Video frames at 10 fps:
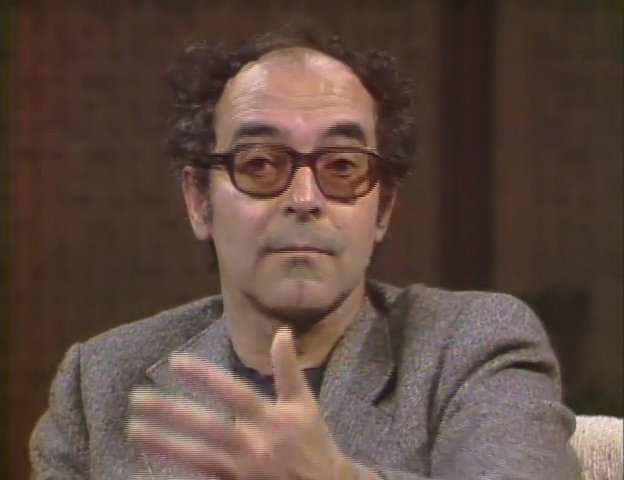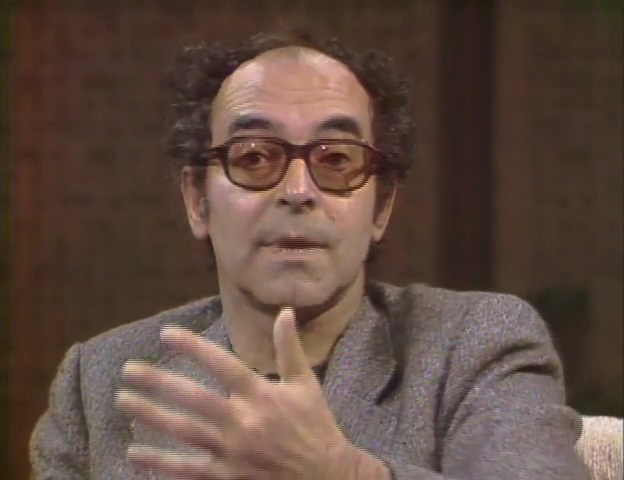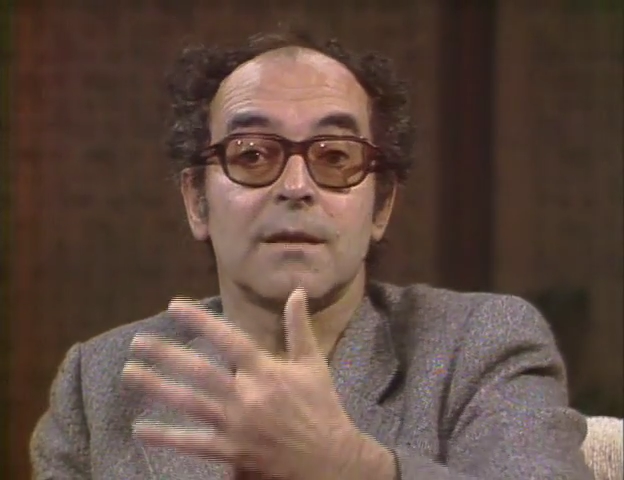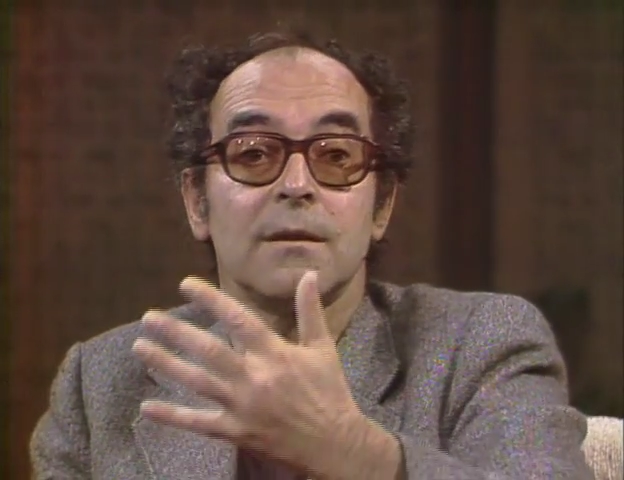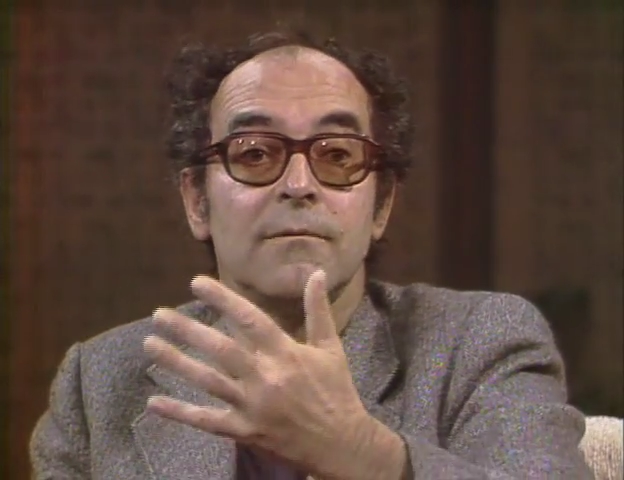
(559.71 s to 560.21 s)

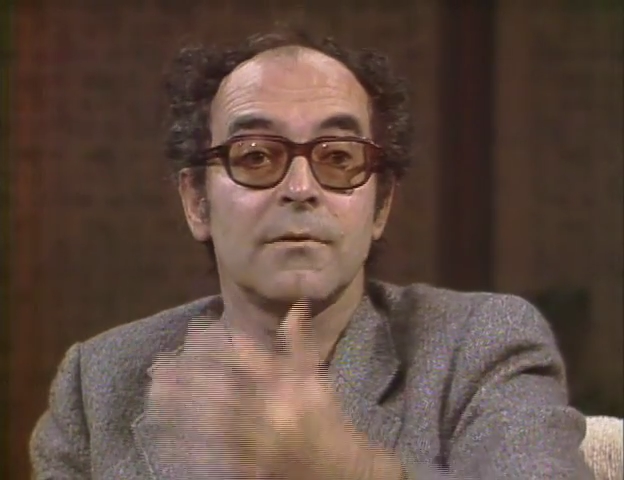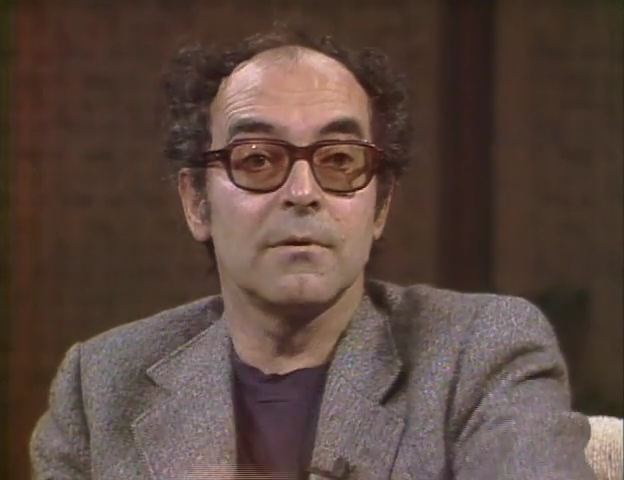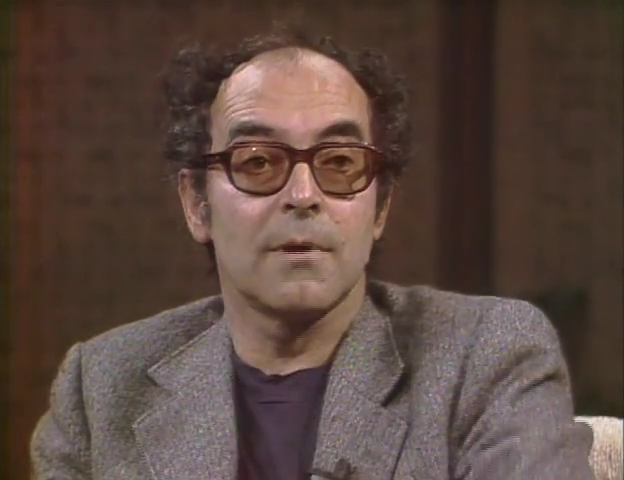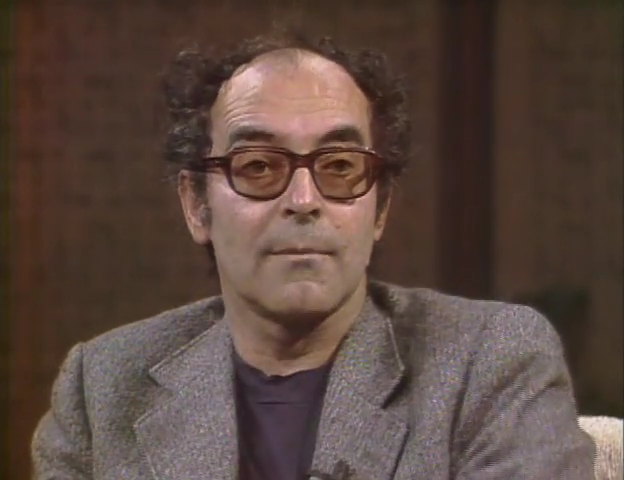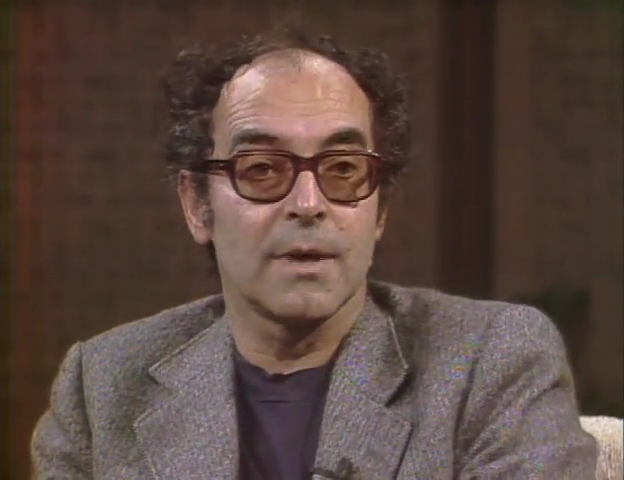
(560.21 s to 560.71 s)
But if
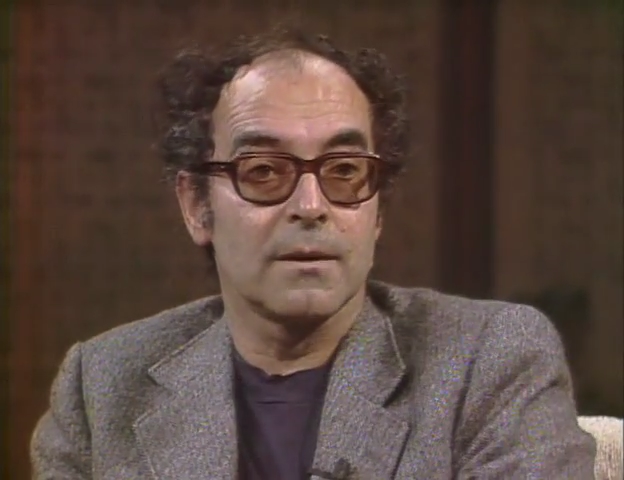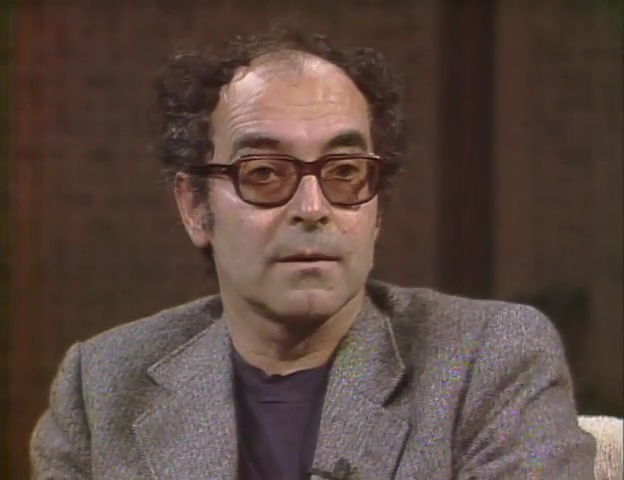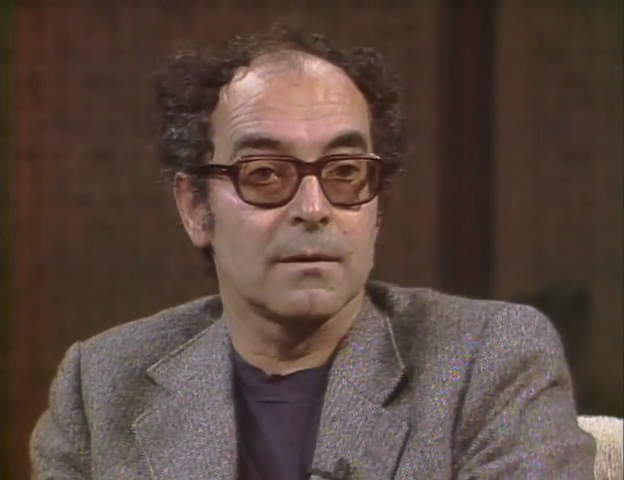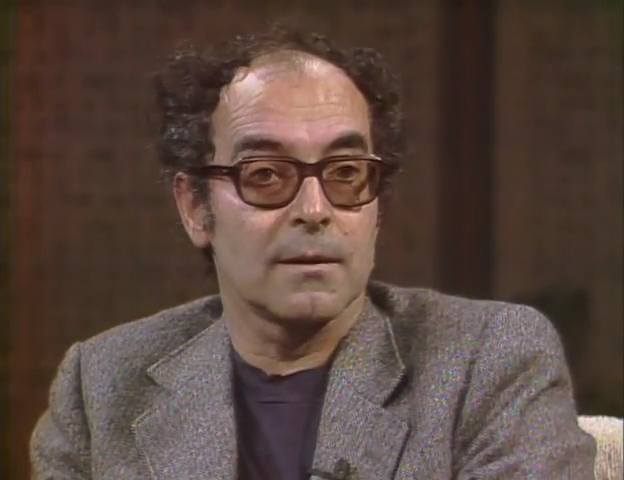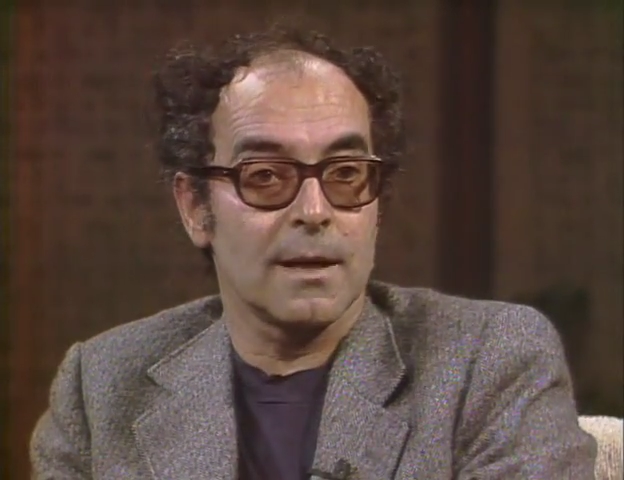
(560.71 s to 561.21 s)
you, I mean,
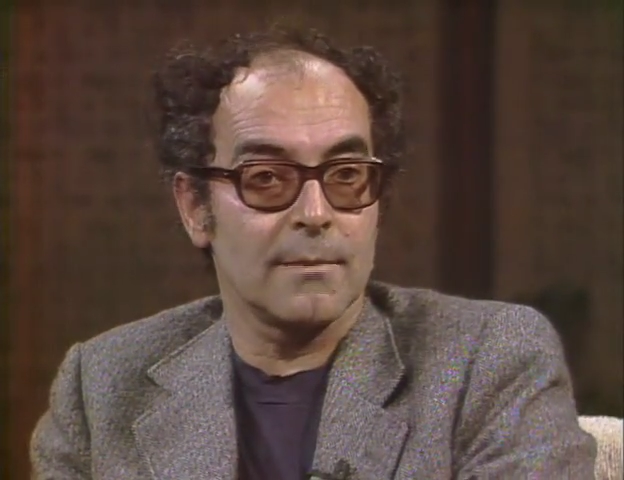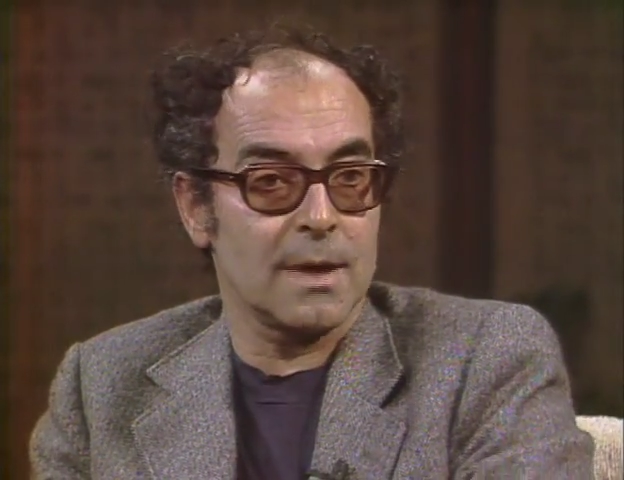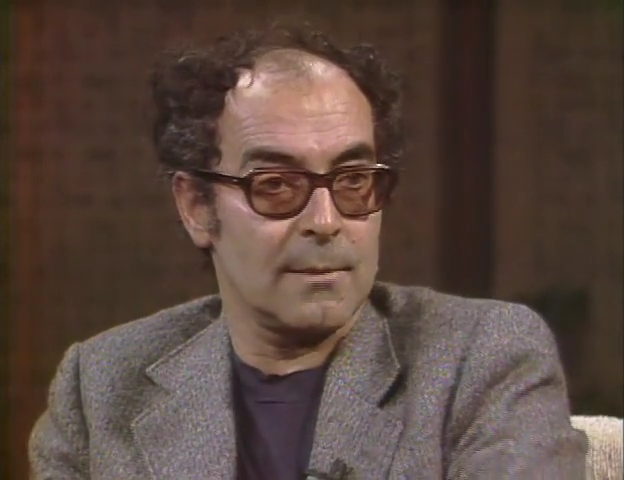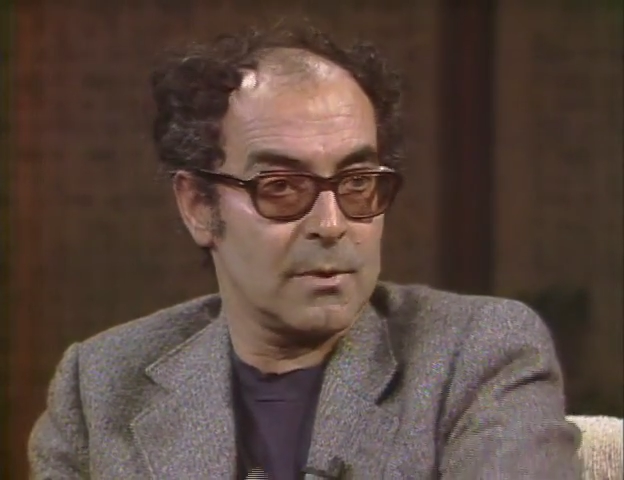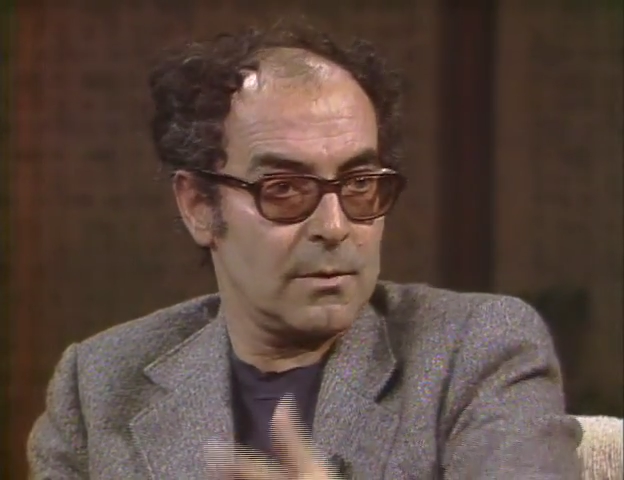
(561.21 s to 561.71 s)

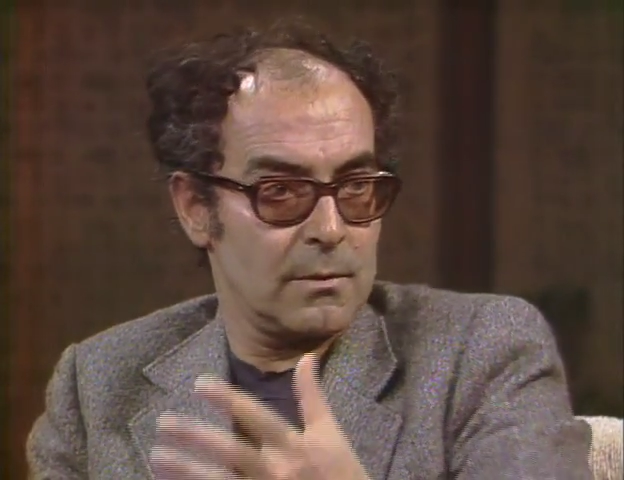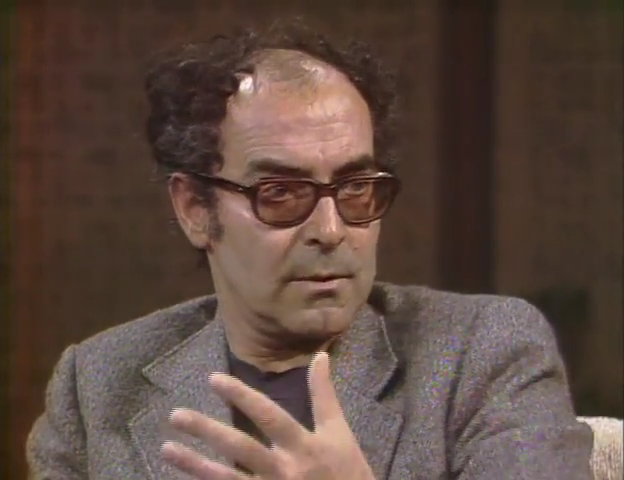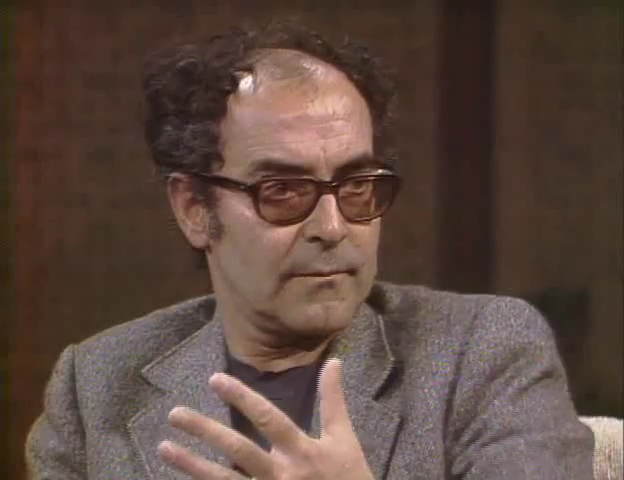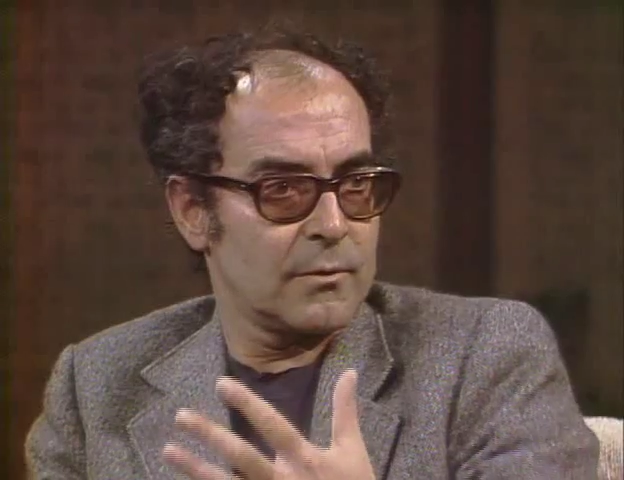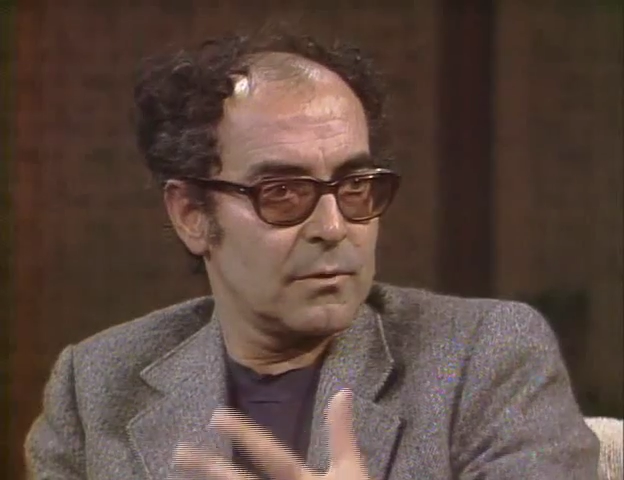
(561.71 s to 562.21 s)
sometimes
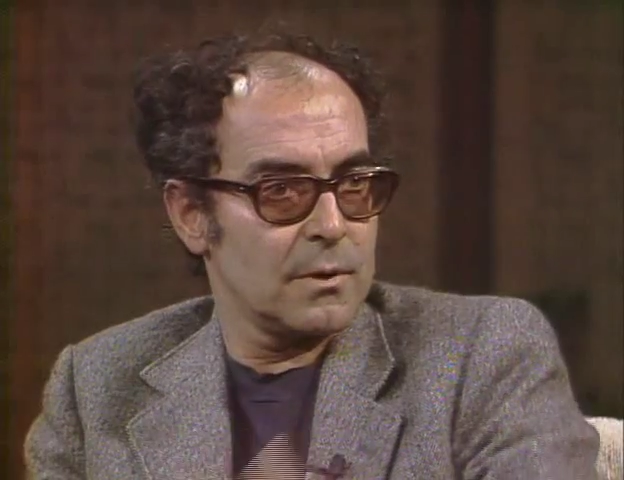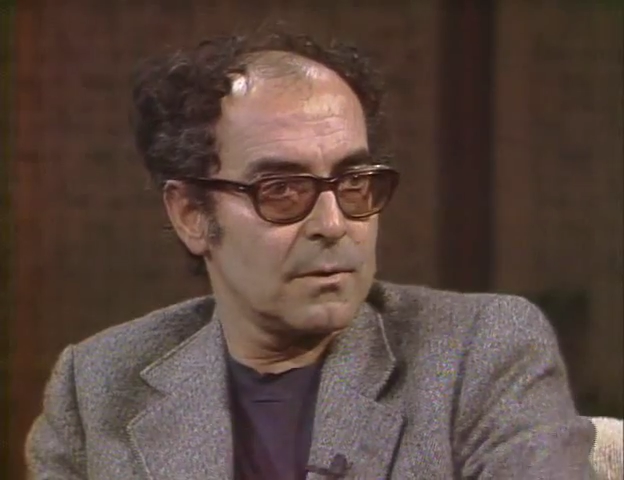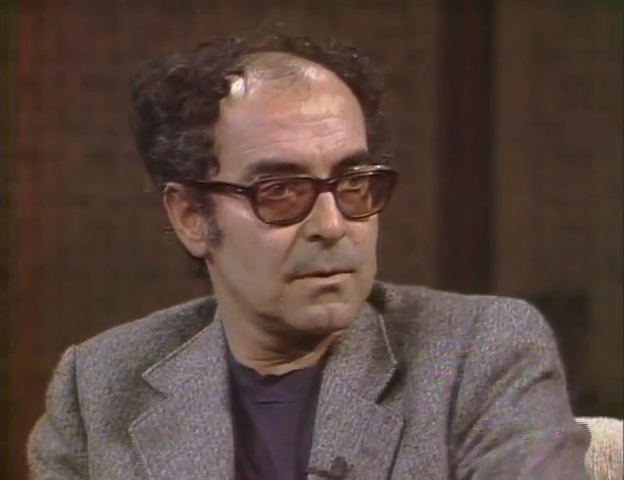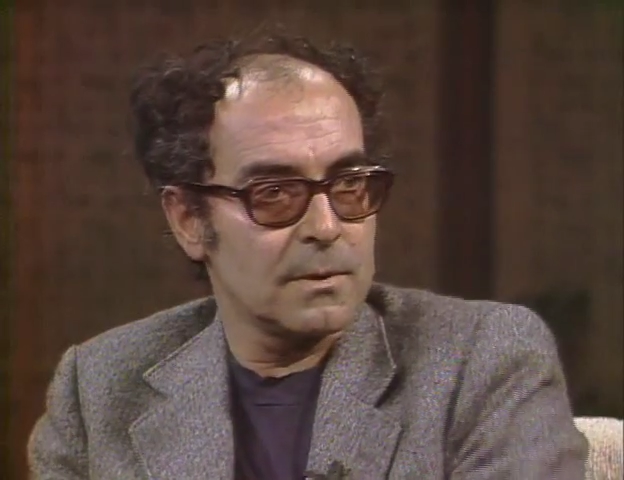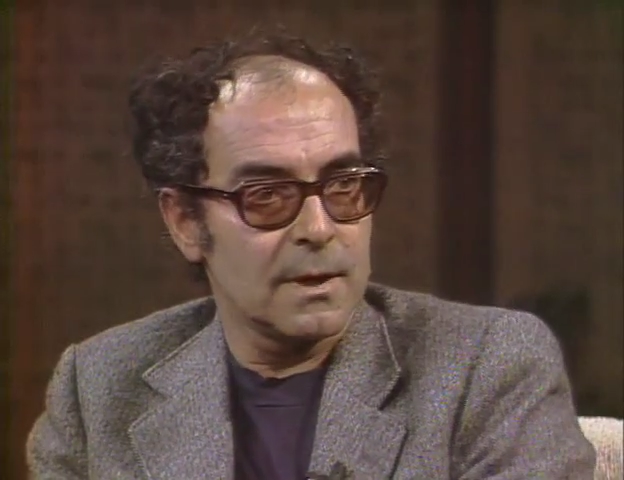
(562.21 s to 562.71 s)
you have to
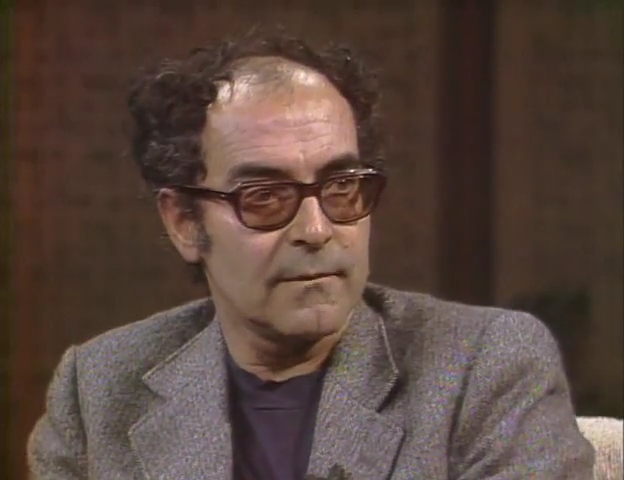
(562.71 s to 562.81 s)
go,